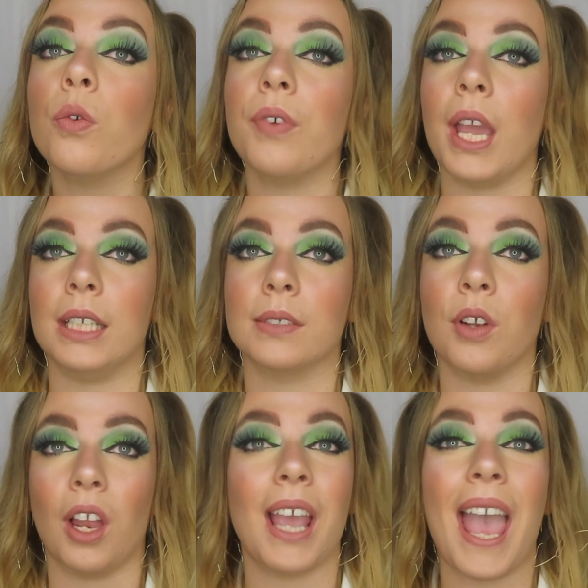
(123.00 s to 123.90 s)
face
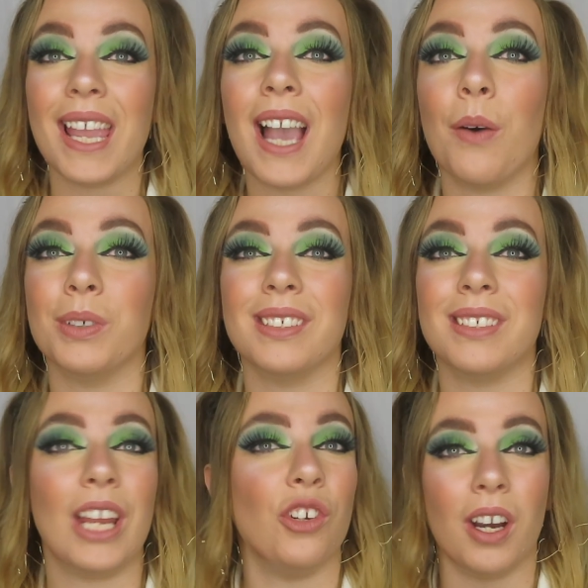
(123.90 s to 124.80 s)
for like 8 hours a
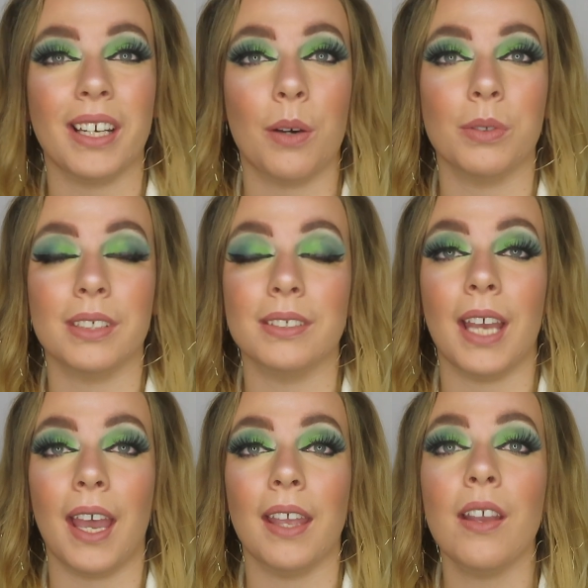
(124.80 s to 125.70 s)
day, 9 hours a
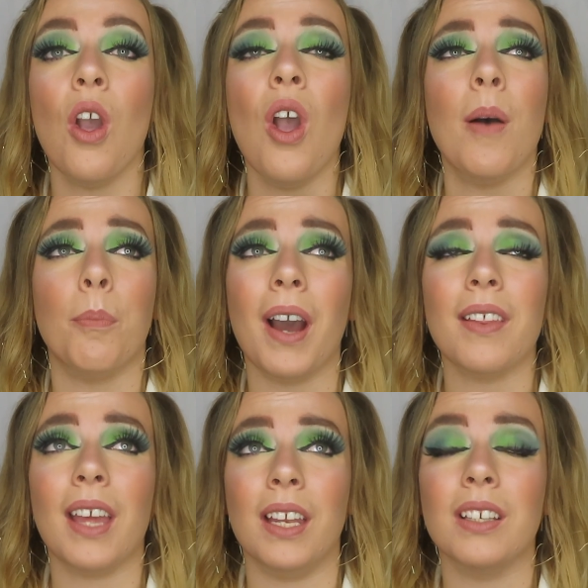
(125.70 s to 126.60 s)
day, by
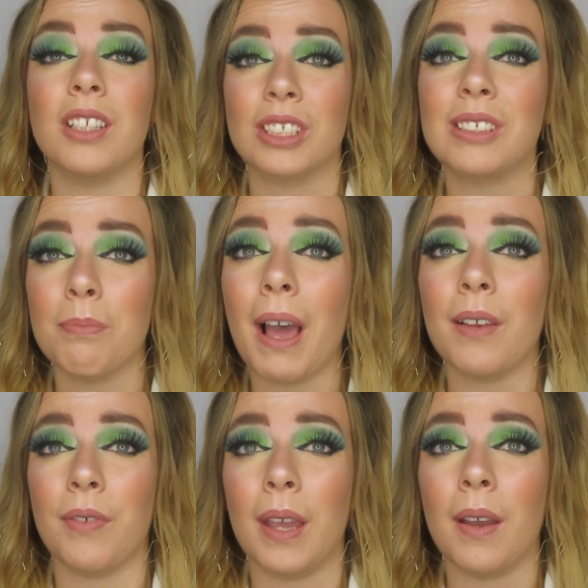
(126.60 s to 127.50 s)
the end, the smell
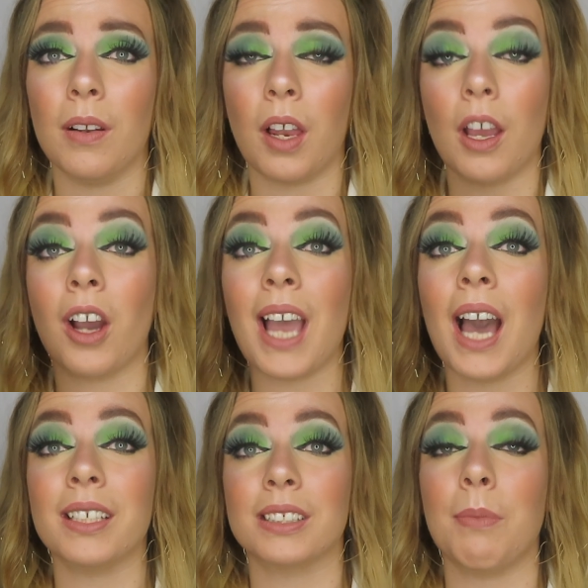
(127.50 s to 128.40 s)
of it, like I
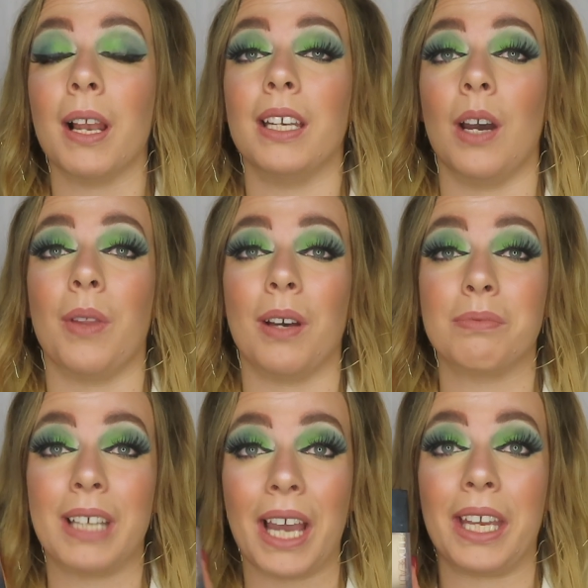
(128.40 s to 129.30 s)
can't smell it now
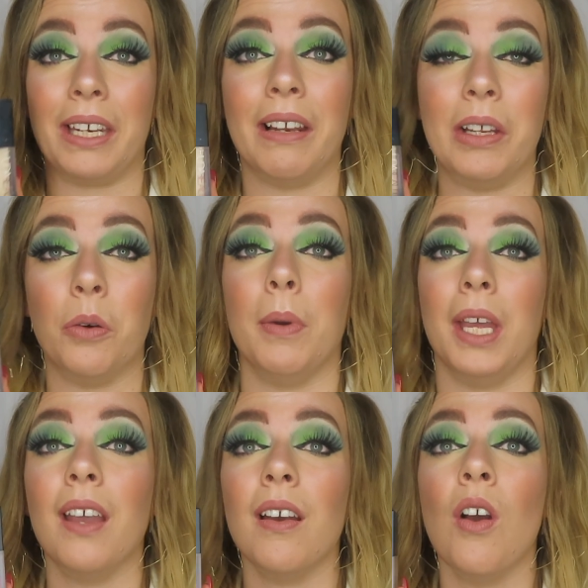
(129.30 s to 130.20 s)
without gagging a little
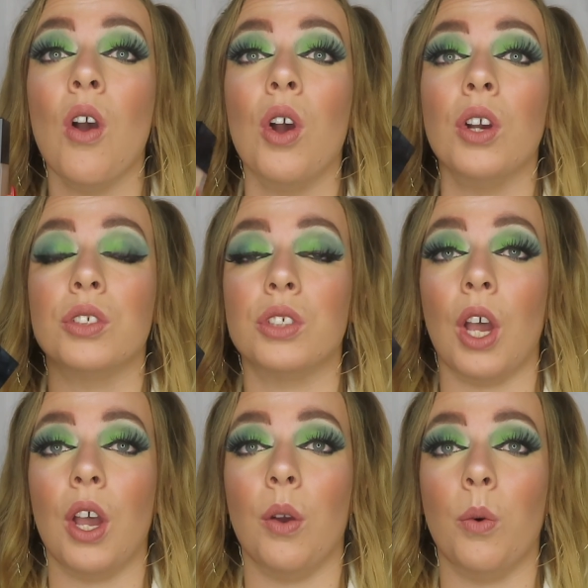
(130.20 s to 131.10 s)
bit.
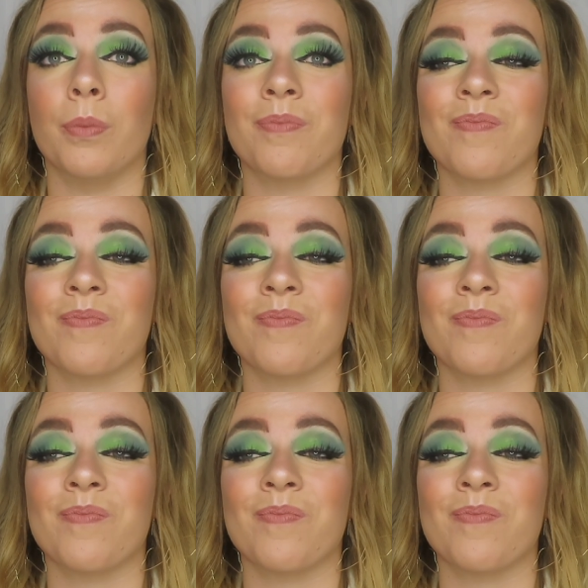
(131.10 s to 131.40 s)
So